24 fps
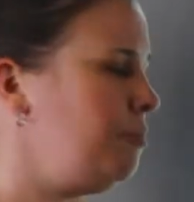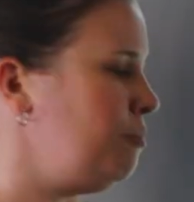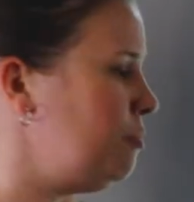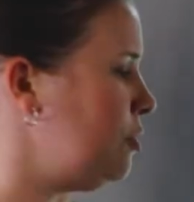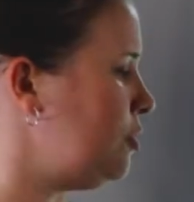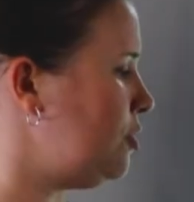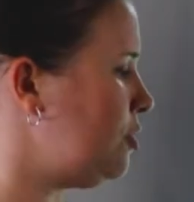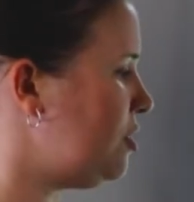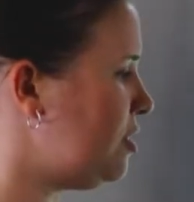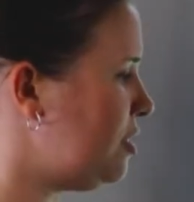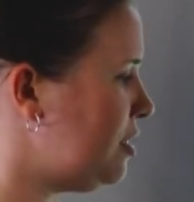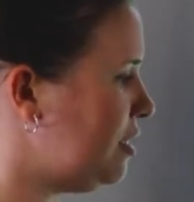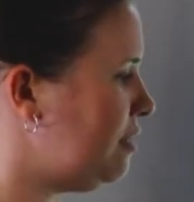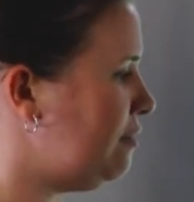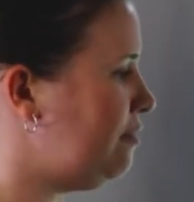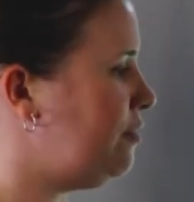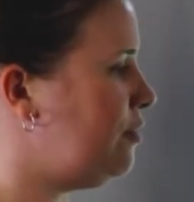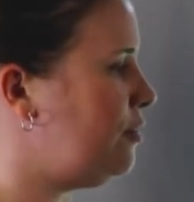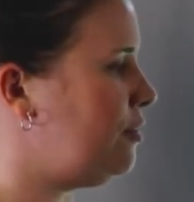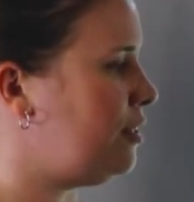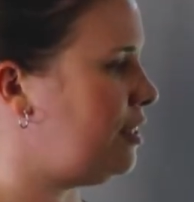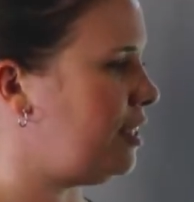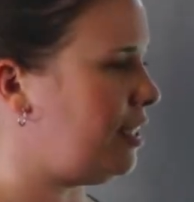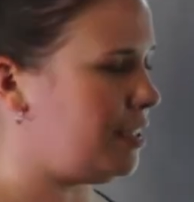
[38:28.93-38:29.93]
but just to give
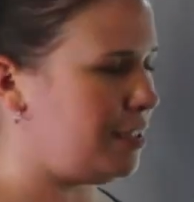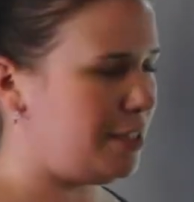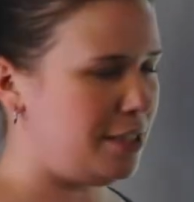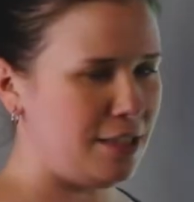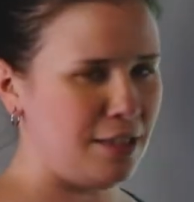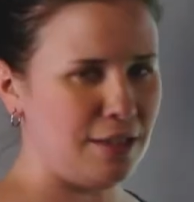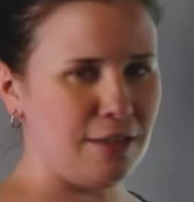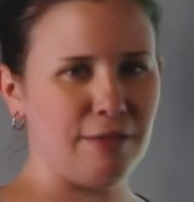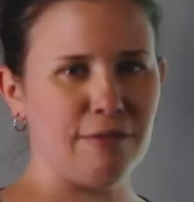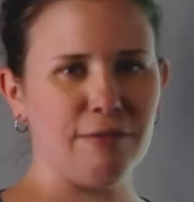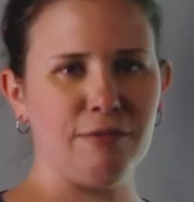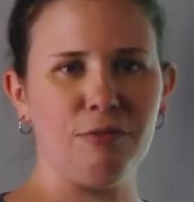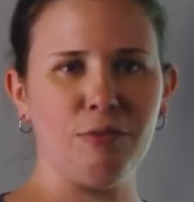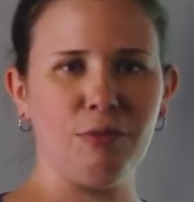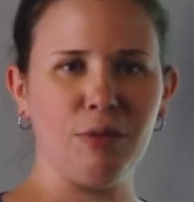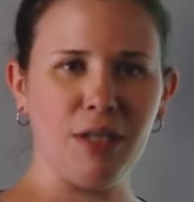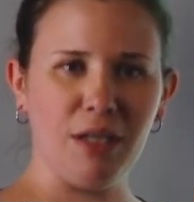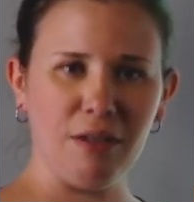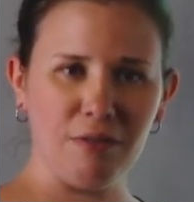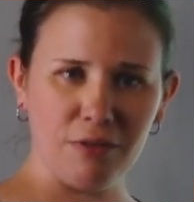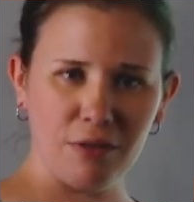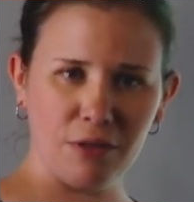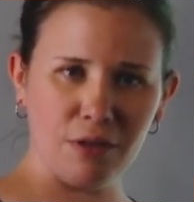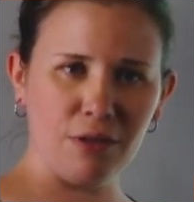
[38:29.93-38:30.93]
you the idea of
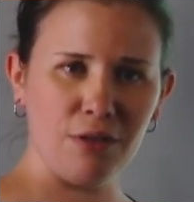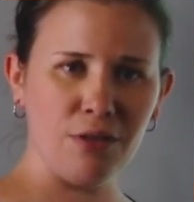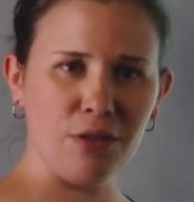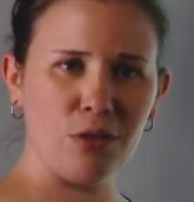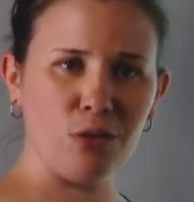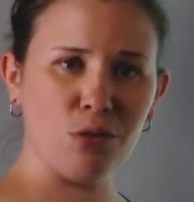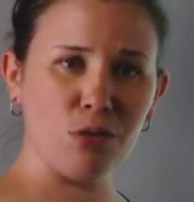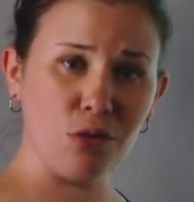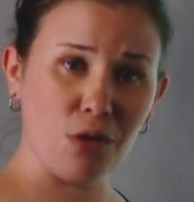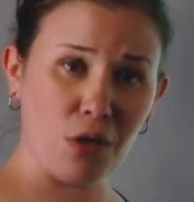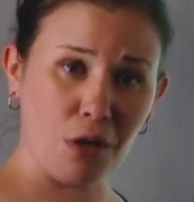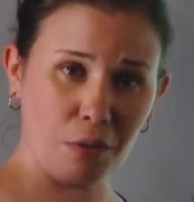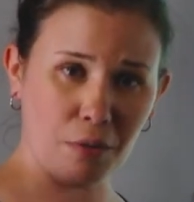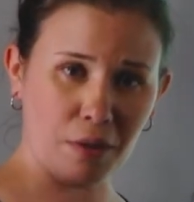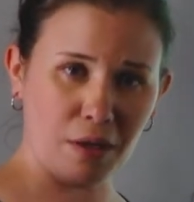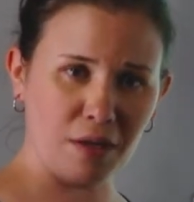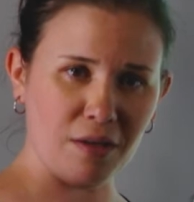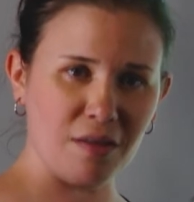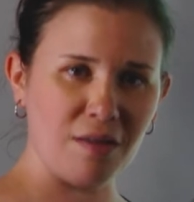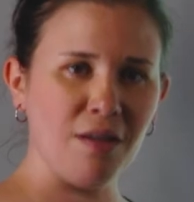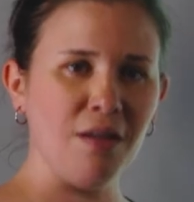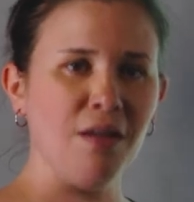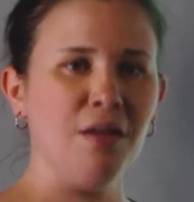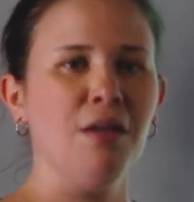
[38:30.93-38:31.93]
whatever you start
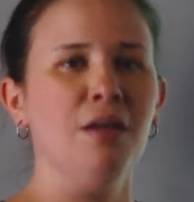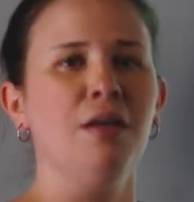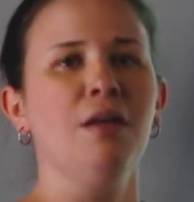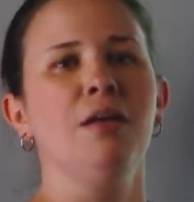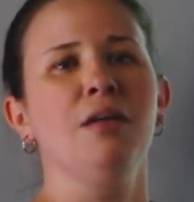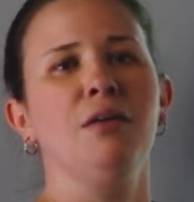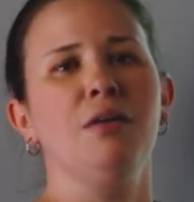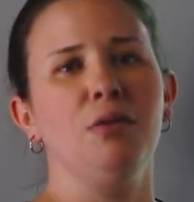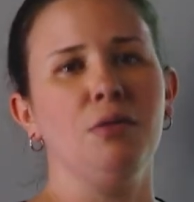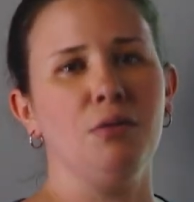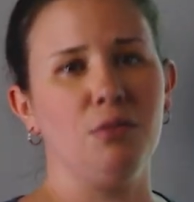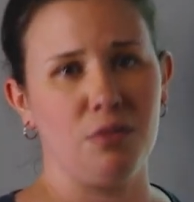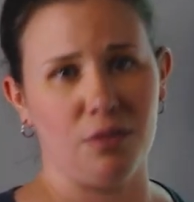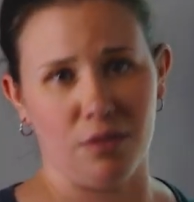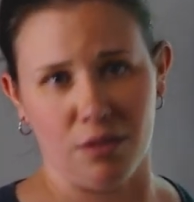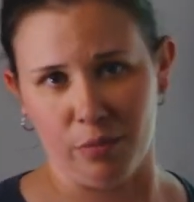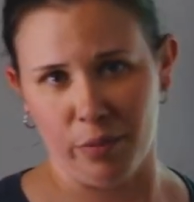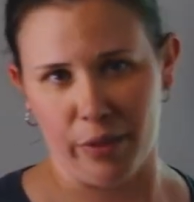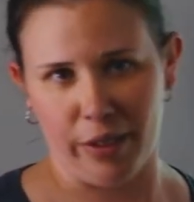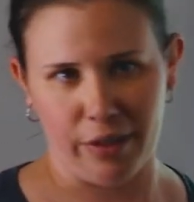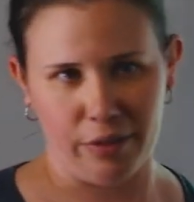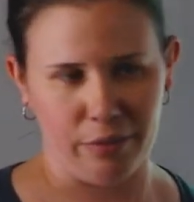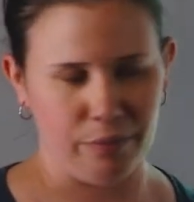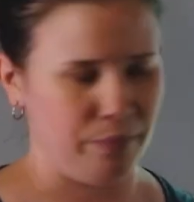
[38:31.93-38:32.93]
with goes to the
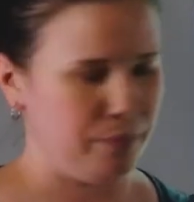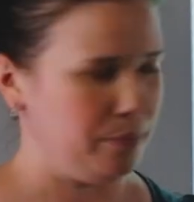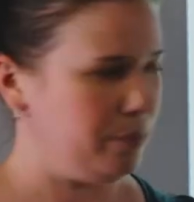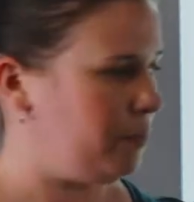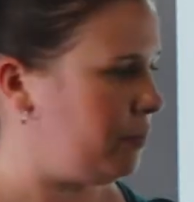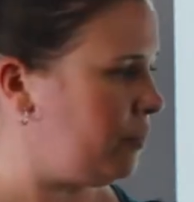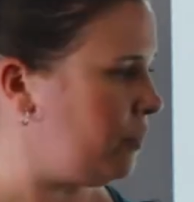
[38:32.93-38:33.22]
bottom.